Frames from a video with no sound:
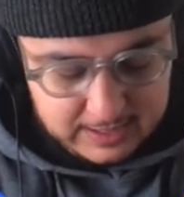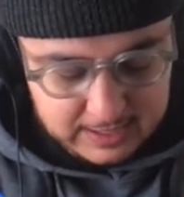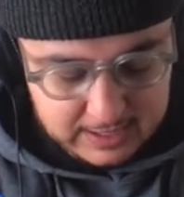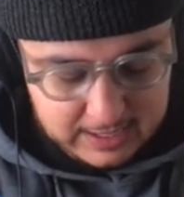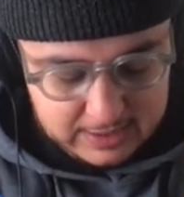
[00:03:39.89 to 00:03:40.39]

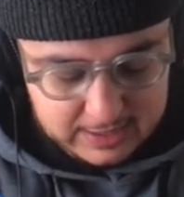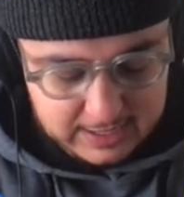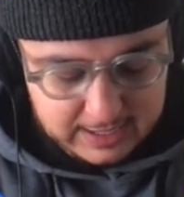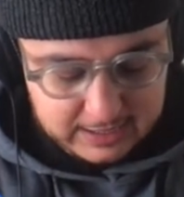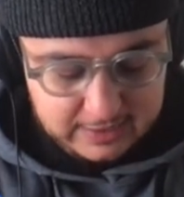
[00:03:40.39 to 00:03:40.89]
And
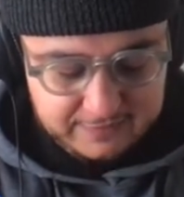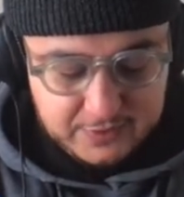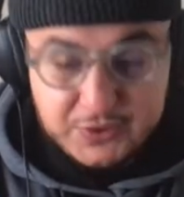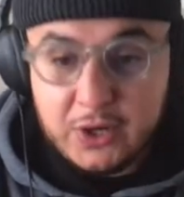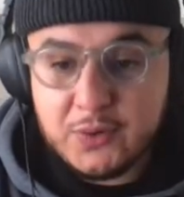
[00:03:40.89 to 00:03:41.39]
then if you
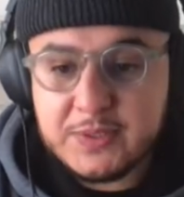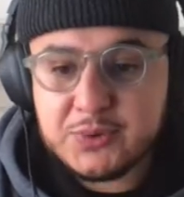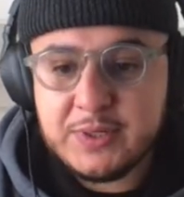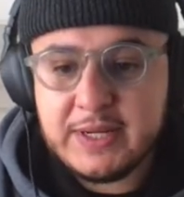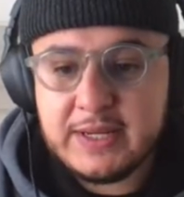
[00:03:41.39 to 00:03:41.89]
toggle
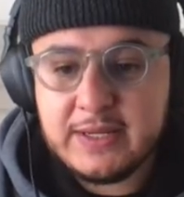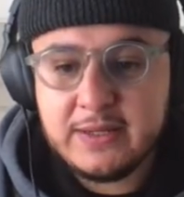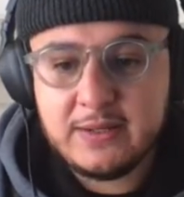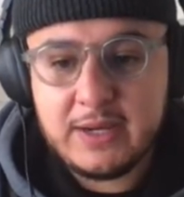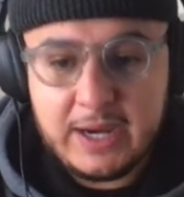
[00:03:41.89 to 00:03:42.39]
between it,
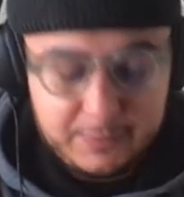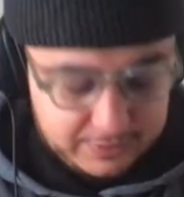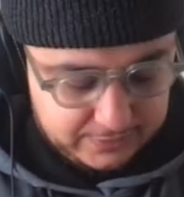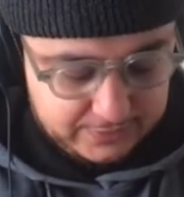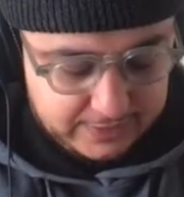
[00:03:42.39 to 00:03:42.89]
I'd
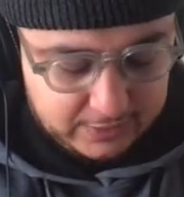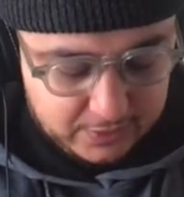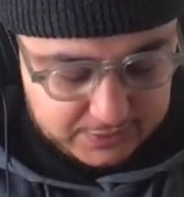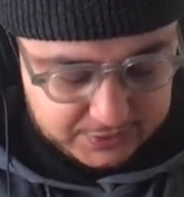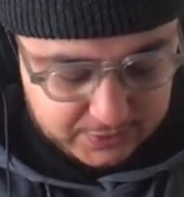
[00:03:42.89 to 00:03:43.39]
really like
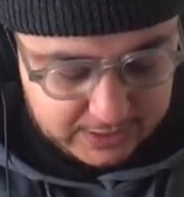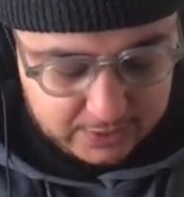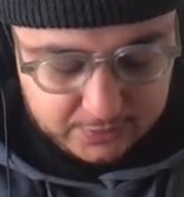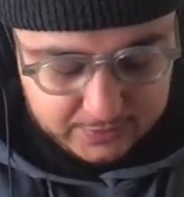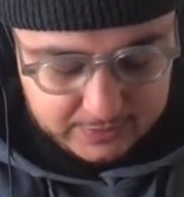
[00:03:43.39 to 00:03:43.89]
also
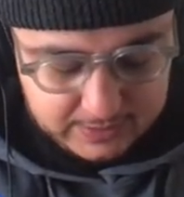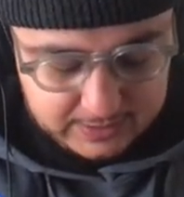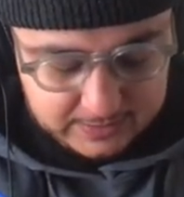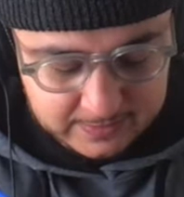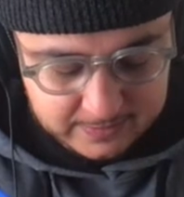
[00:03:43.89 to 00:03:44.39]
how
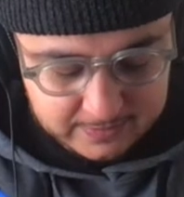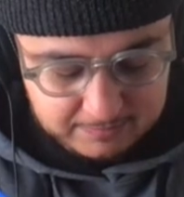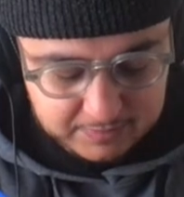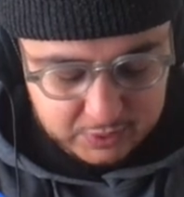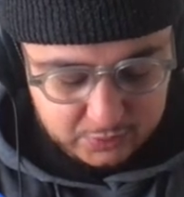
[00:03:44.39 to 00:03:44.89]

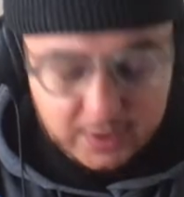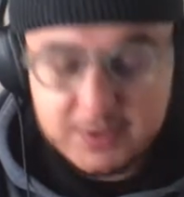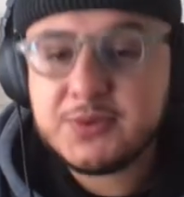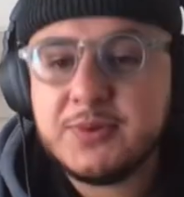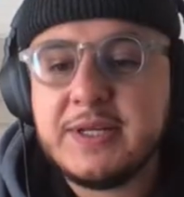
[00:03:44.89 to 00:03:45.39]
you
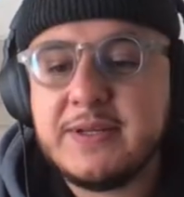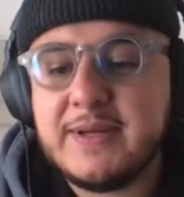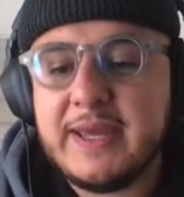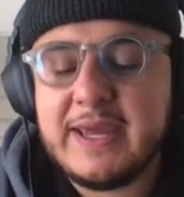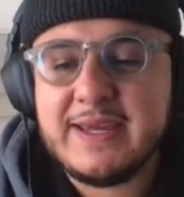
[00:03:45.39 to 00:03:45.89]
also need
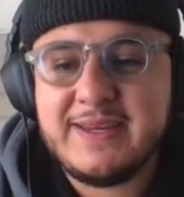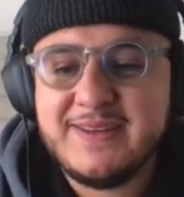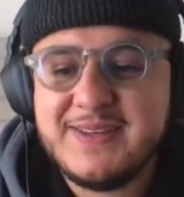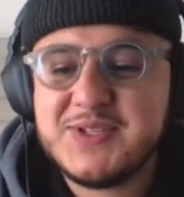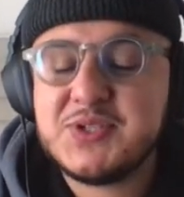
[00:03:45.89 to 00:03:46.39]
a
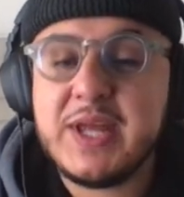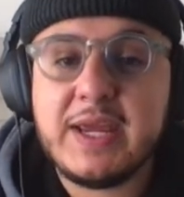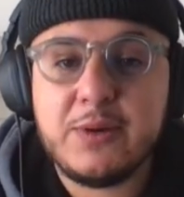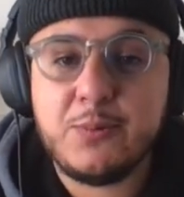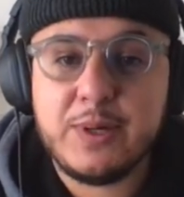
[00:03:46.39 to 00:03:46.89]
state
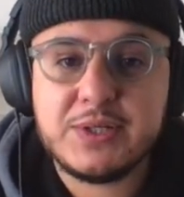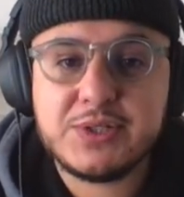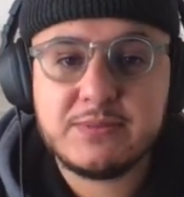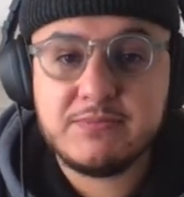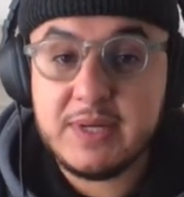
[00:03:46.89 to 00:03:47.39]
in
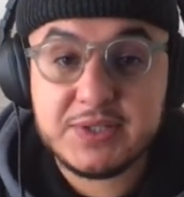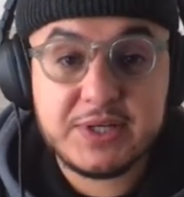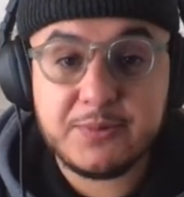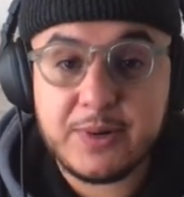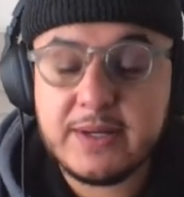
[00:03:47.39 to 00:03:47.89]
which it's
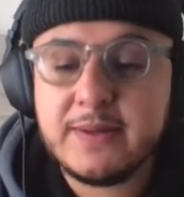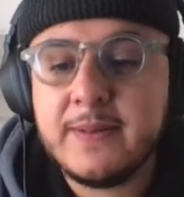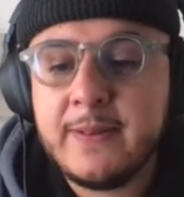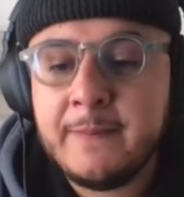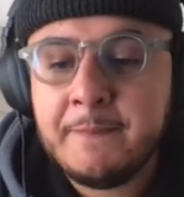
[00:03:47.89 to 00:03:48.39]
in, right?
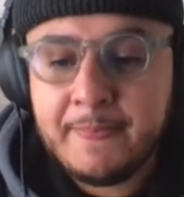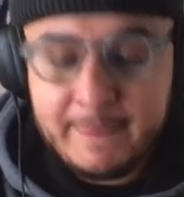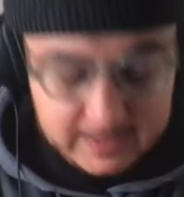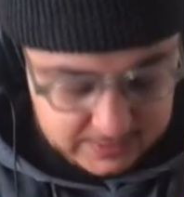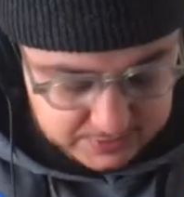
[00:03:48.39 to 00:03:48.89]

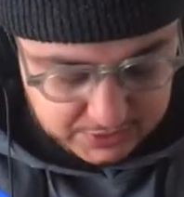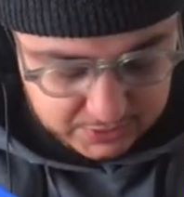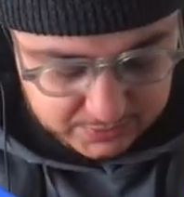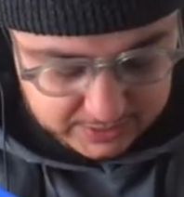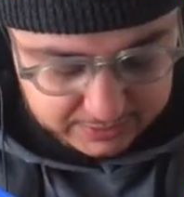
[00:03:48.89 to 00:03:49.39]

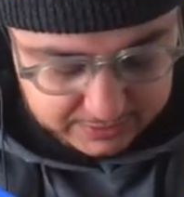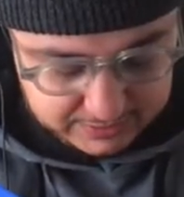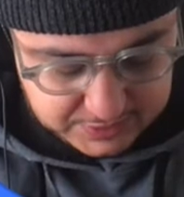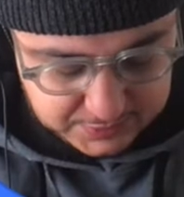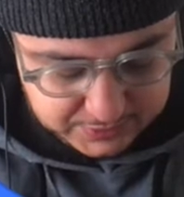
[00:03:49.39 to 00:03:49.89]
So I think
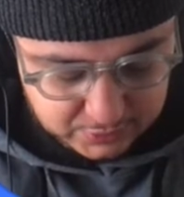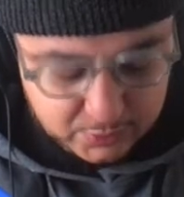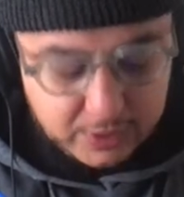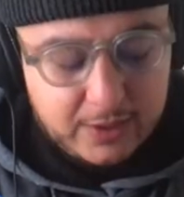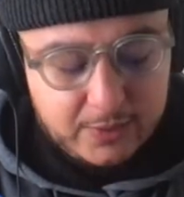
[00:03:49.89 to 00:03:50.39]
that's pretty cool
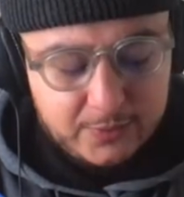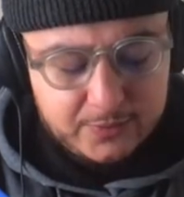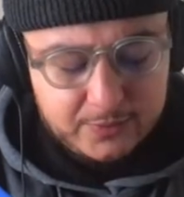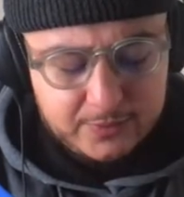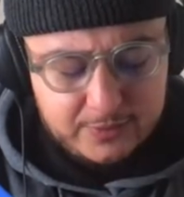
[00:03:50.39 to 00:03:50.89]
how
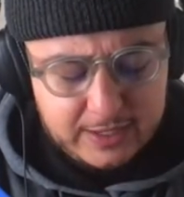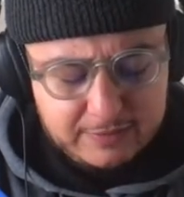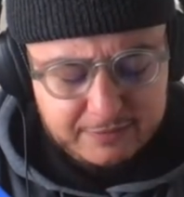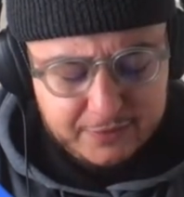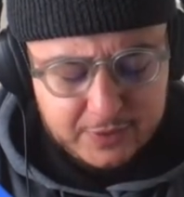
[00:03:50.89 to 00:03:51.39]
they
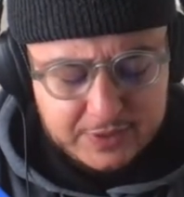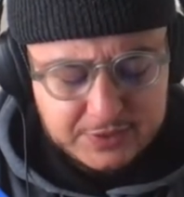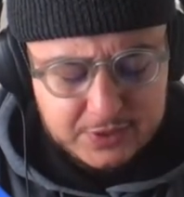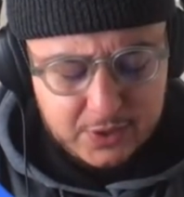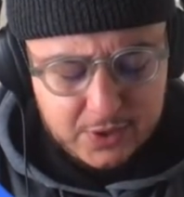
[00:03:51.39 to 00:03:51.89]
focus
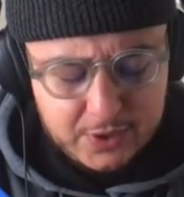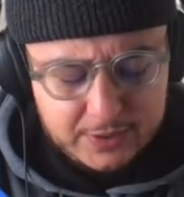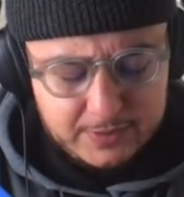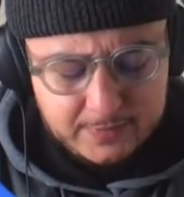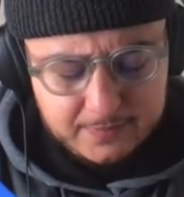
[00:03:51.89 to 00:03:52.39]

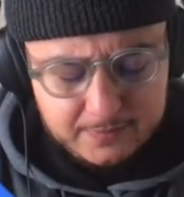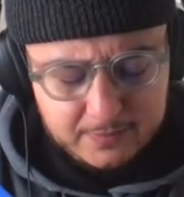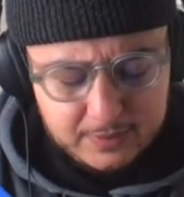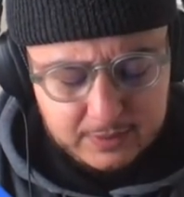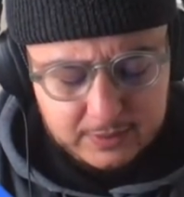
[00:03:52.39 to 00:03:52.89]
on
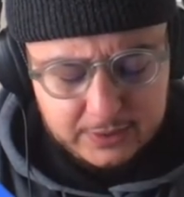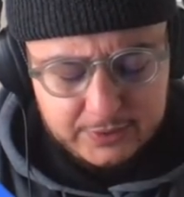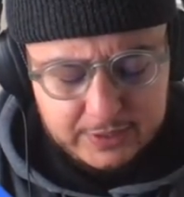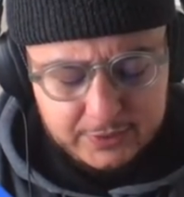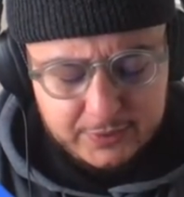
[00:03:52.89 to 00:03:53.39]
clearly
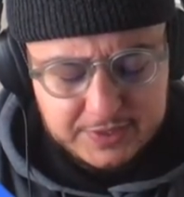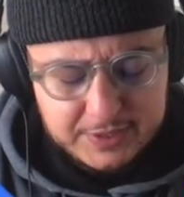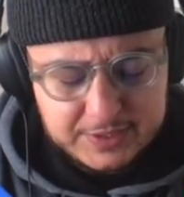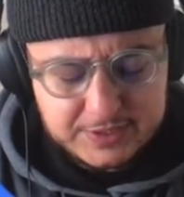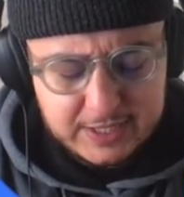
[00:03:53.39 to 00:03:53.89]
increasing
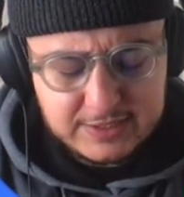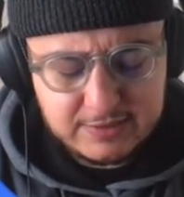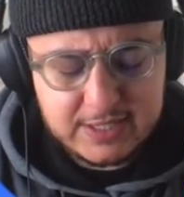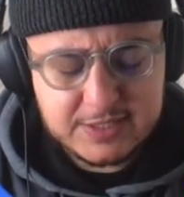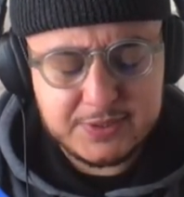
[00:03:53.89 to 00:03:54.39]
the size of
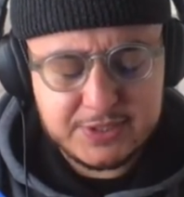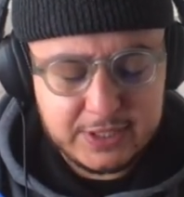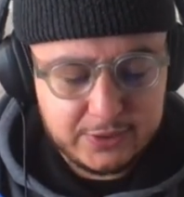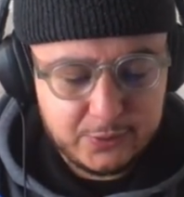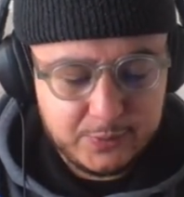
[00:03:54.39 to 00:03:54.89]
that
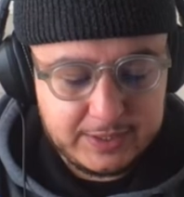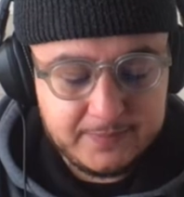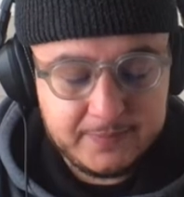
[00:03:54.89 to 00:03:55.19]
particular one